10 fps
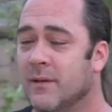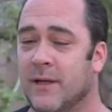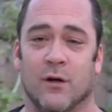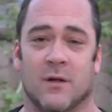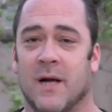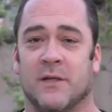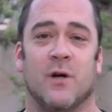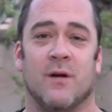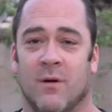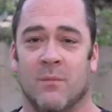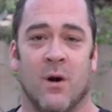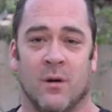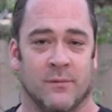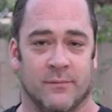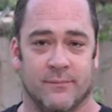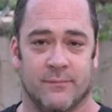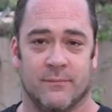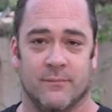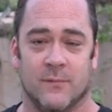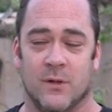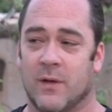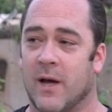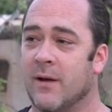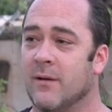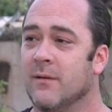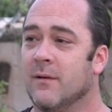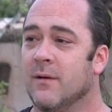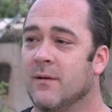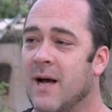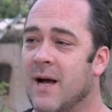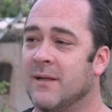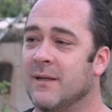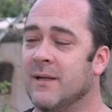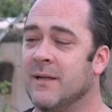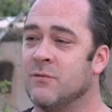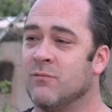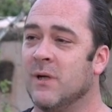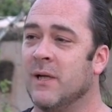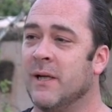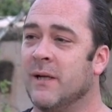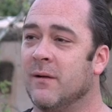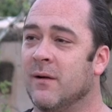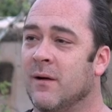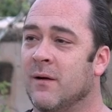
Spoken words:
he looked like Trayvon Martin. Okay? That is really,